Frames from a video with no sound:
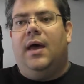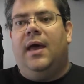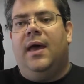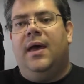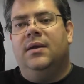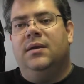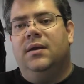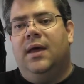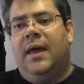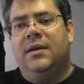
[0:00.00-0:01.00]
and
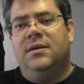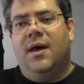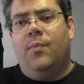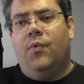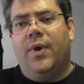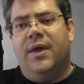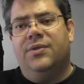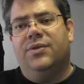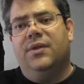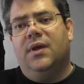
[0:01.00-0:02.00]
end up
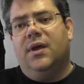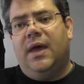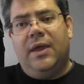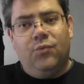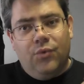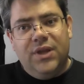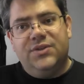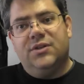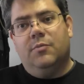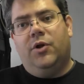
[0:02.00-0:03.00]
with a
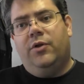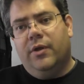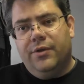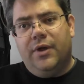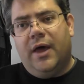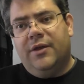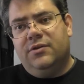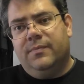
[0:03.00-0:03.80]
reasonable uh,